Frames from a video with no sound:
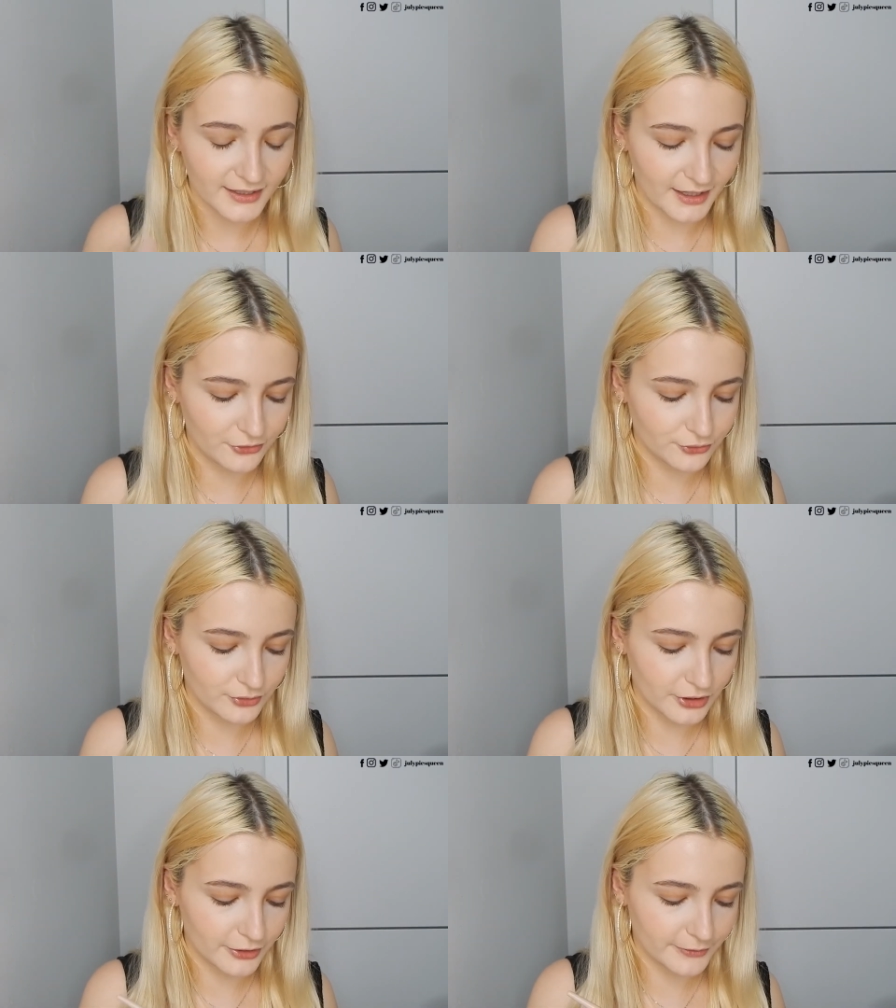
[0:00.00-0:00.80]
yeah it's
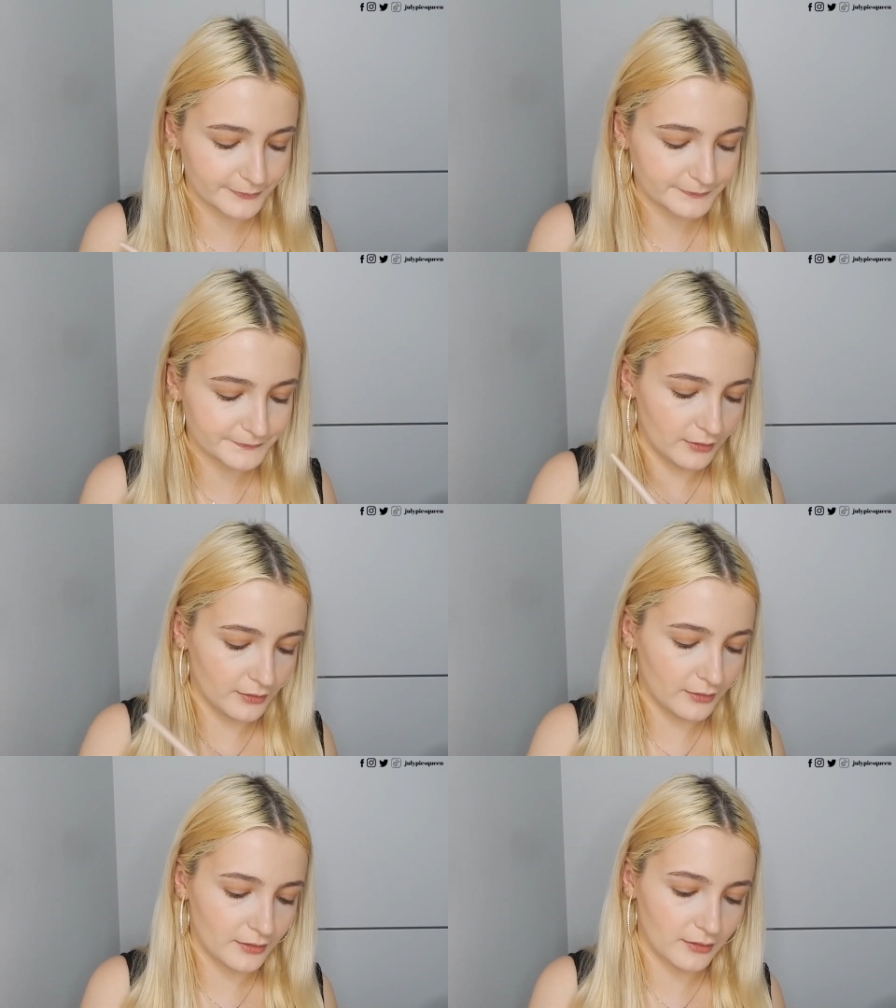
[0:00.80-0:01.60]
too dark
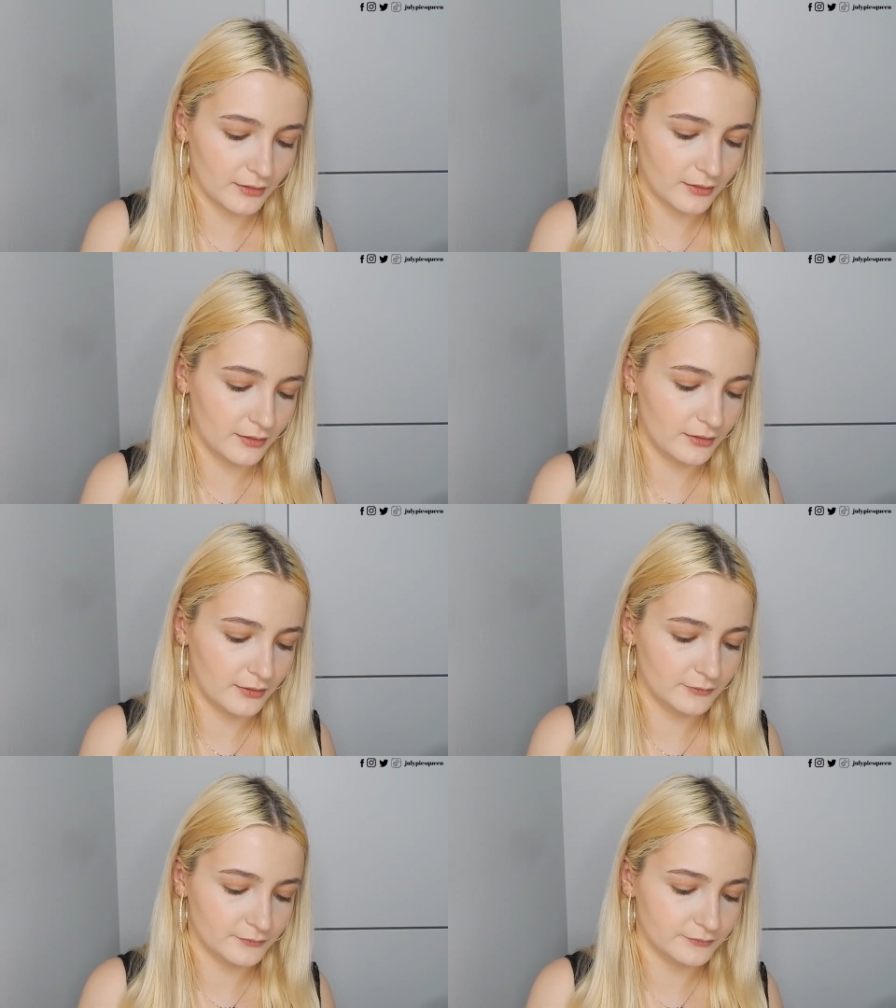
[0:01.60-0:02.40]

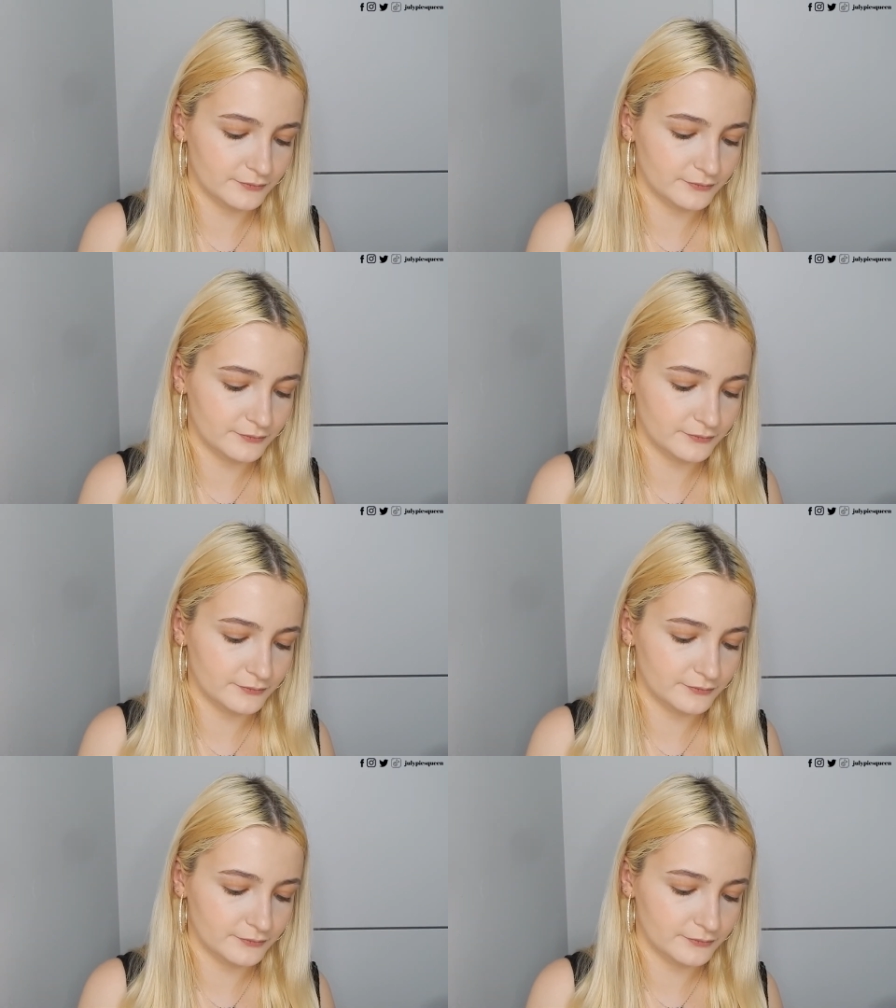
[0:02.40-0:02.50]
oh